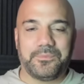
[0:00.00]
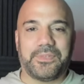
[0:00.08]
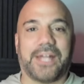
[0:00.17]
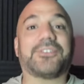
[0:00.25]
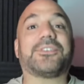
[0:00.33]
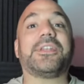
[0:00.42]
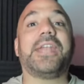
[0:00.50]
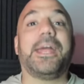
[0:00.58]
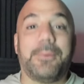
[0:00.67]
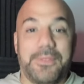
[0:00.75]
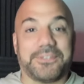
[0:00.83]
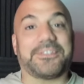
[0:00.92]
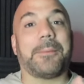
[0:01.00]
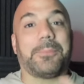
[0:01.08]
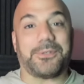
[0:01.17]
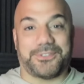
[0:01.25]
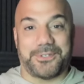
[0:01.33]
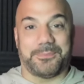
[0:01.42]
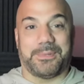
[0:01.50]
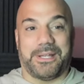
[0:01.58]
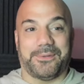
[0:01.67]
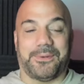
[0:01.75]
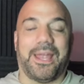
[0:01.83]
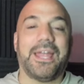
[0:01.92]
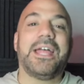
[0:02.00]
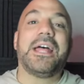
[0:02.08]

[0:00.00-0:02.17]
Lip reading: That's the name of this episode, by the way.